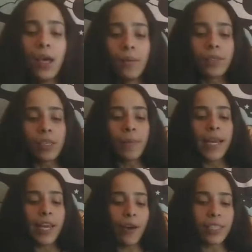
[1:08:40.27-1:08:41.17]
but
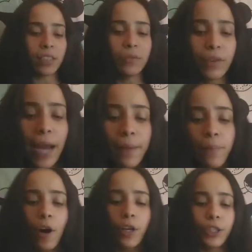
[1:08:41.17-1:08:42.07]
somebody here has a divine
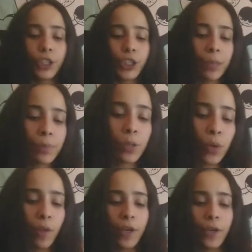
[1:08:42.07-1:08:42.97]
partnership as
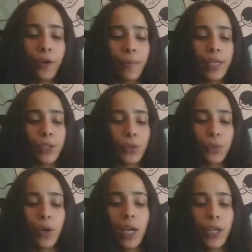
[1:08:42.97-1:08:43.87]
well that you're meant
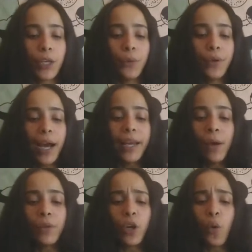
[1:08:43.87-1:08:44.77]
to unite.
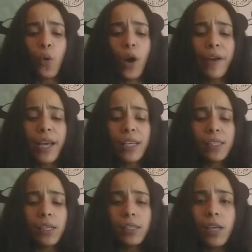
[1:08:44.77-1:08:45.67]
And with the
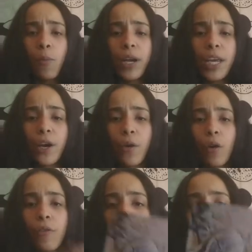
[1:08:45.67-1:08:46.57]
Aquarius, someone here or a few